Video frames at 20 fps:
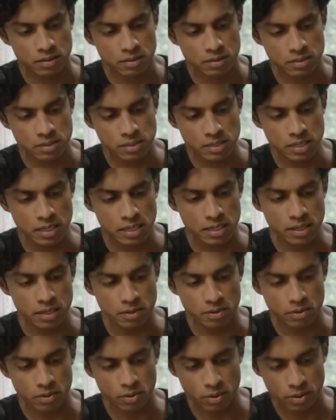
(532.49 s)
seed,
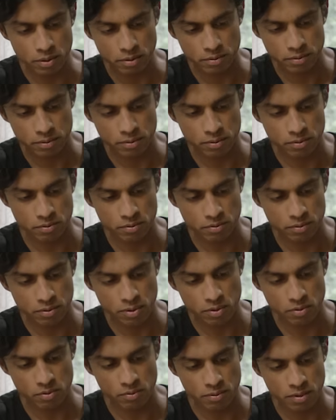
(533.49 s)
or
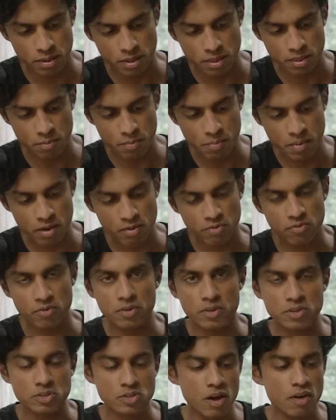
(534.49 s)
the metaphor
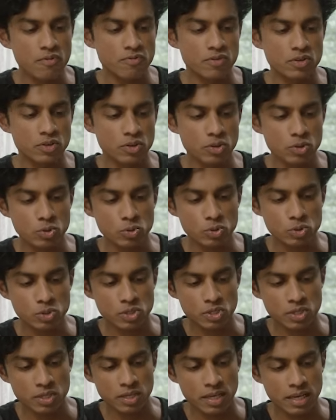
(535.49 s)
that's often
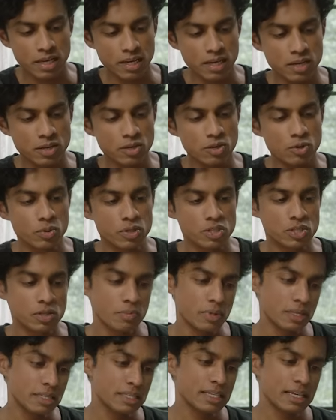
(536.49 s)
used in
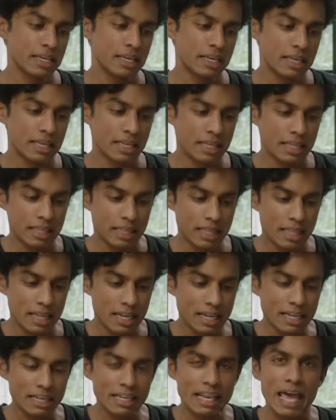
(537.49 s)
Hinduism is that
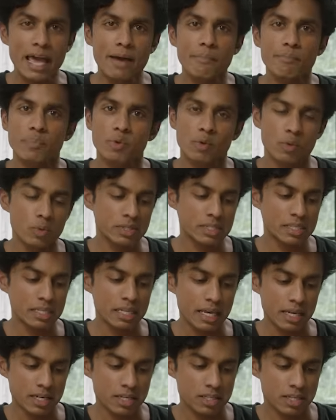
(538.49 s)
a lamp was
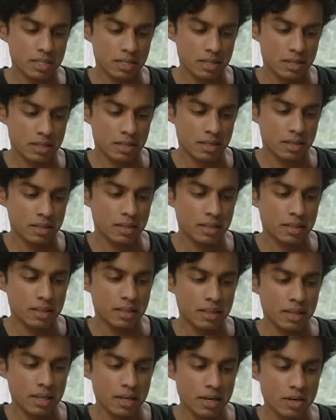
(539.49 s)
lit.
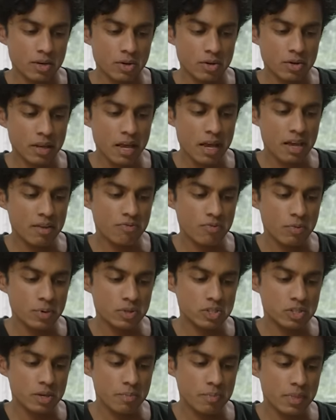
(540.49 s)
That in your life, when
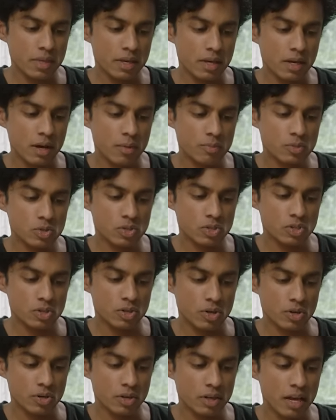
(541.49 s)
something comes
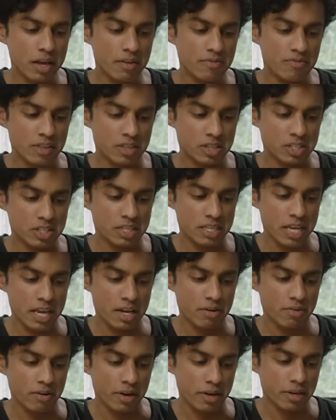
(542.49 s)
into your life that's
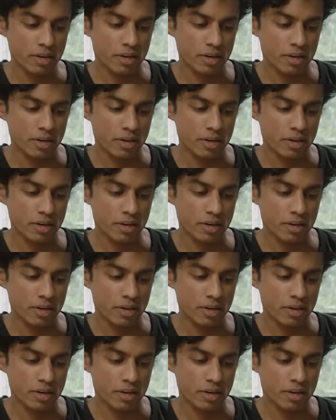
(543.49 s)
sacred,